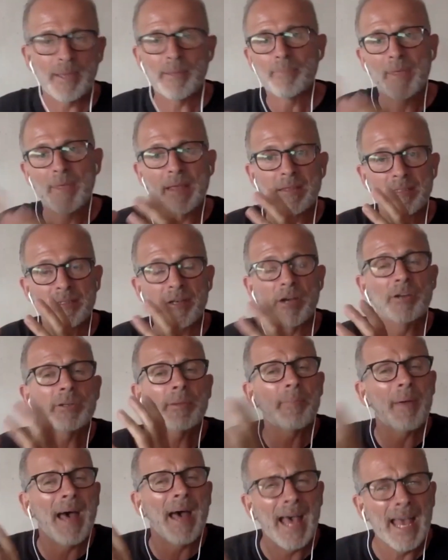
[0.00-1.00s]
they start to
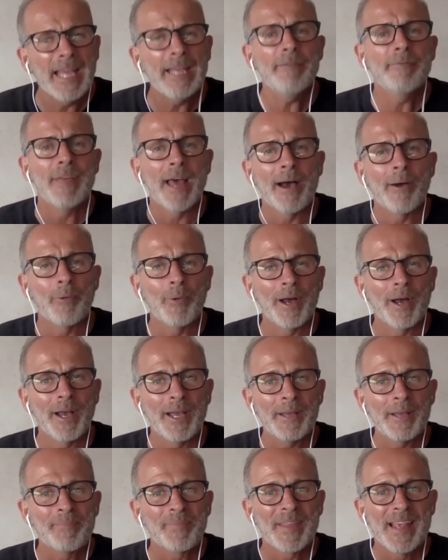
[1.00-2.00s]
behave that
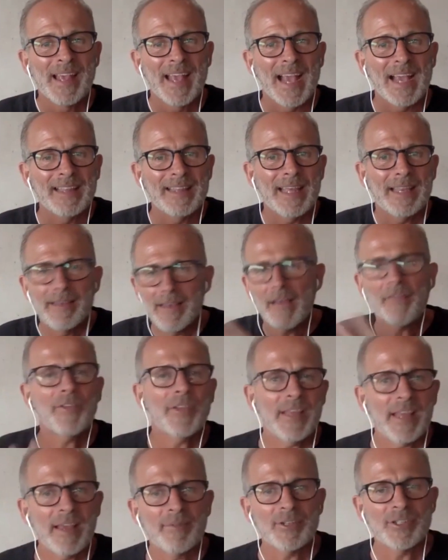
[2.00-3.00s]
way, and then
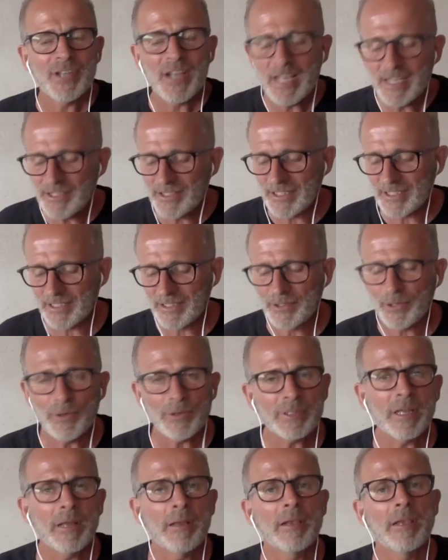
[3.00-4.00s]
nothing ever changes.
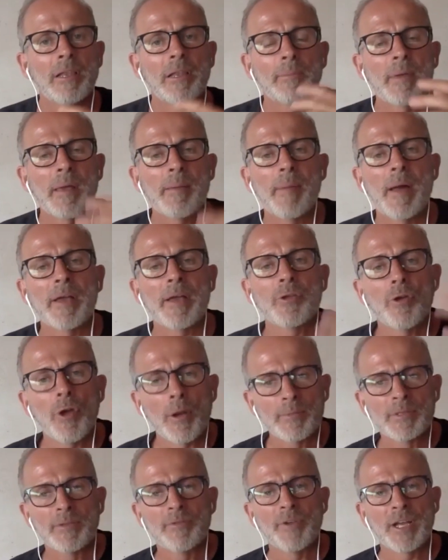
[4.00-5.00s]
Talk to a little bit about your
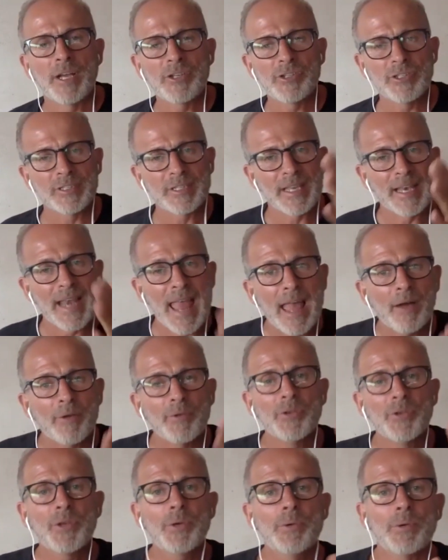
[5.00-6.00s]
observations and how
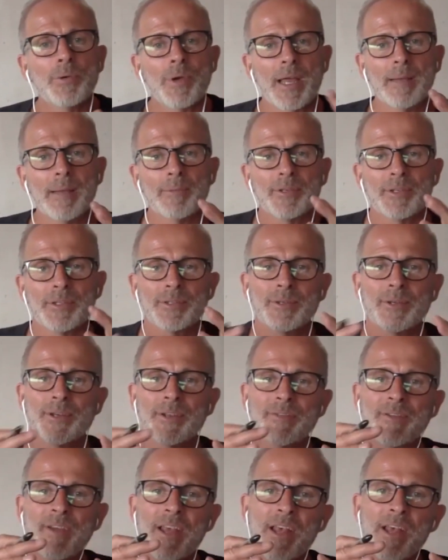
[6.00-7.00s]
you were able to sort
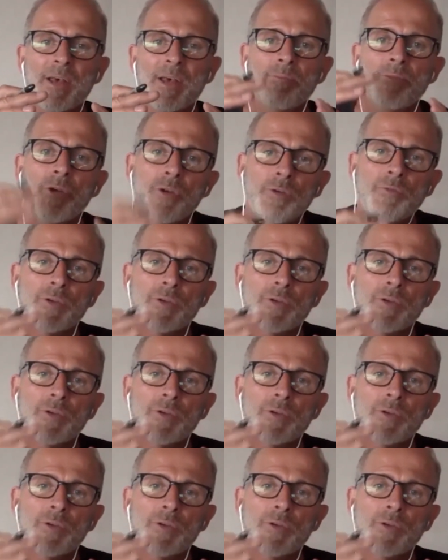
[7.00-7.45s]
of move